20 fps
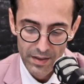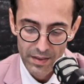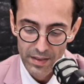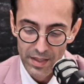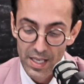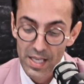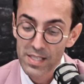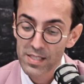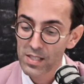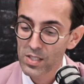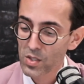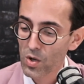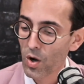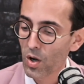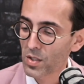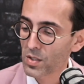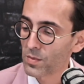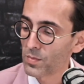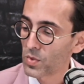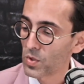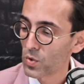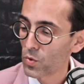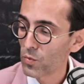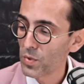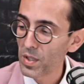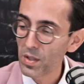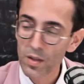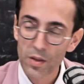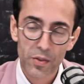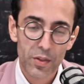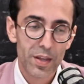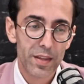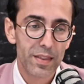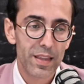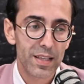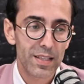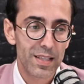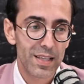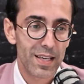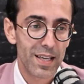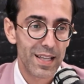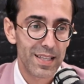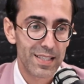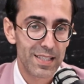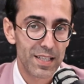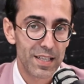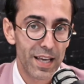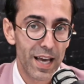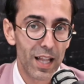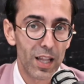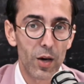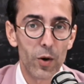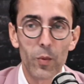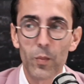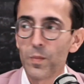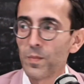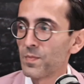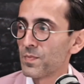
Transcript: This is awesome too. Read the thing that it's in yellow.